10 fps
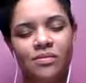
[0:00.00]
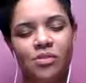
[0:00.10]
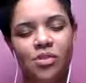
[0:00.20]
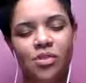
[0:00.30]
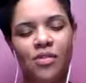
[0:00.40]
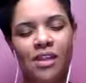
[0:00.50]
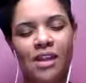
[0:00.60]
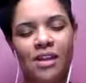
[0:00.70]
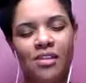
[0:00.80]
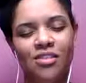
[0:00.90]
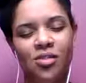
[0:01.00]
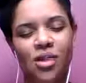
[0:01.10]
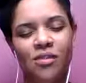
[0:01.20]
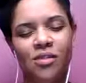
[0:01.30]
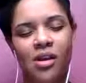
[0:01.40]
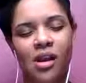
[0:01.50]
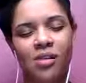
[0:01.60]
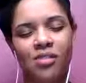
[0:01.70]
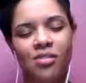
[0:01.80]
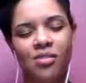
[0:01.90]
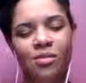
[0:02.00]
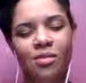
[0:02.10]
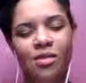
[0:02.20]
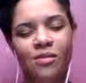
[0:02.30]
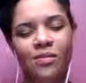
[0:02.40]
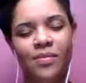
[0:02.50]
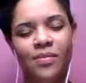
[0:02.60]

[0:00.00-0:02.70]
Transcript: or over the next 24 hours or more.